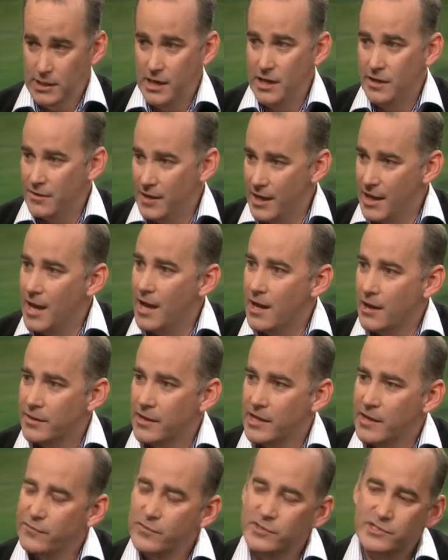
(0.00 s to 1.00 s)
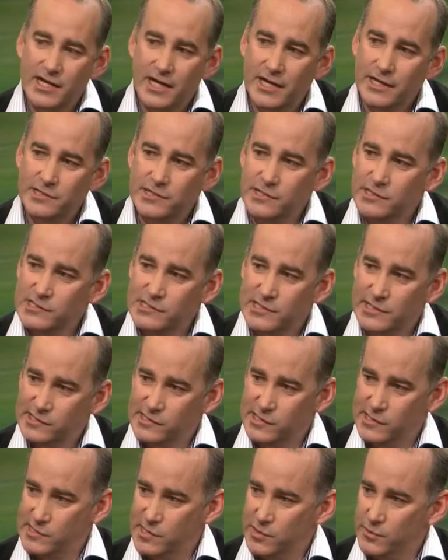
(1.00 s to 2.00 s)
Yeah, they are. The average age is
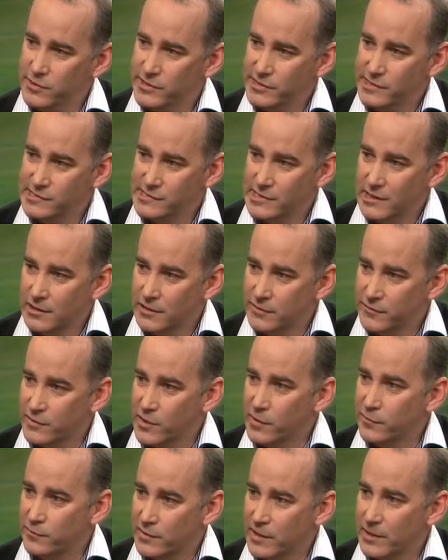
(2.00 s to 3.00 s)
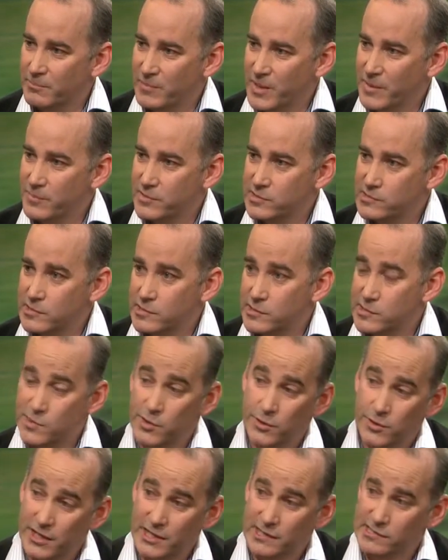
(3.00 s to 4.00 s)
62 in New Zealand of golf club members, and 2
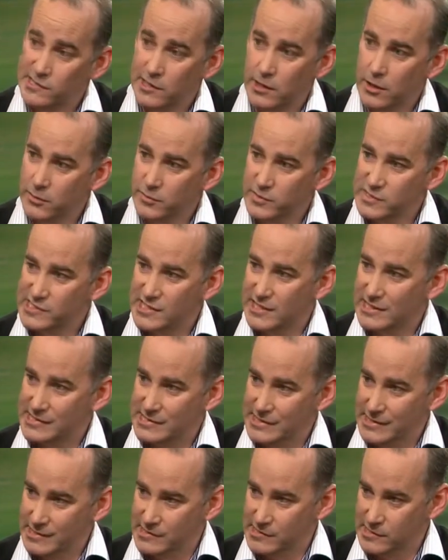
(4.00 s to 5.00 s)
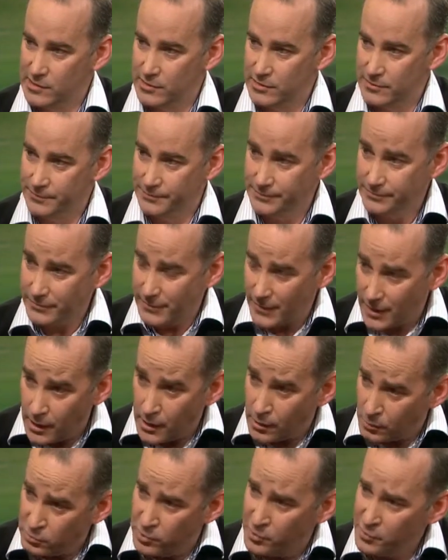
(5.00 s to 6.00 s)
years ago it was 60. So
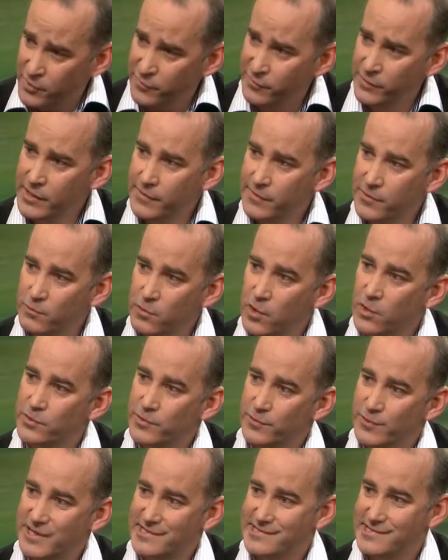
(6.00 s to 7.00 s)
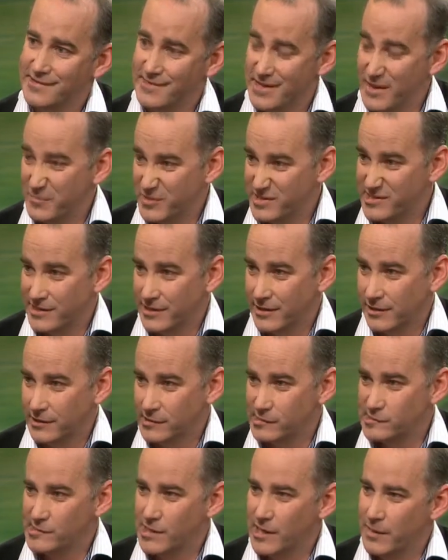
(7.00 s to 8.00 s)
we're moving in the wrong direction in that
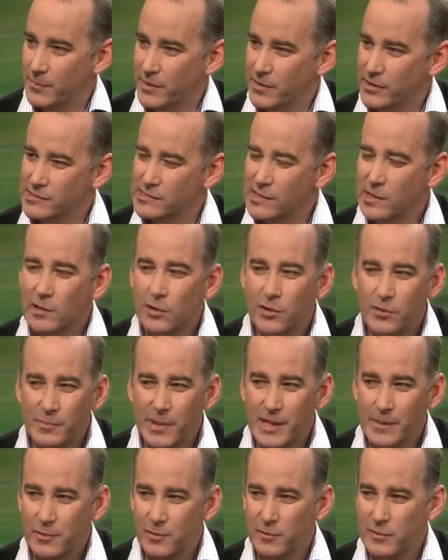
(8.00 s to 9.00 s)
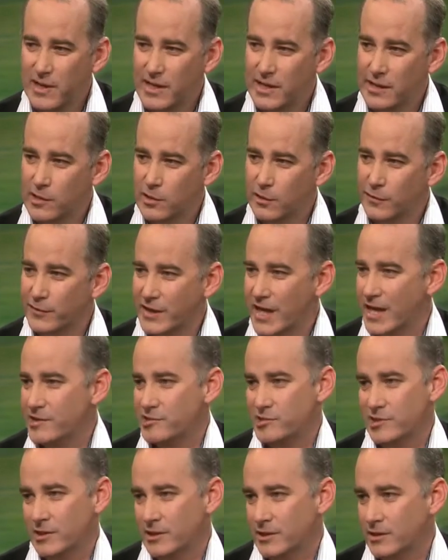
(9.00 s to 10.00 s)
particular stat. But there's a lot of people playing golf
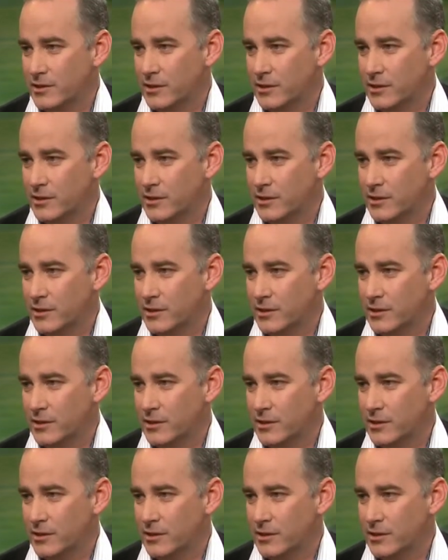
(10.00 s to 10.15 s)
casually,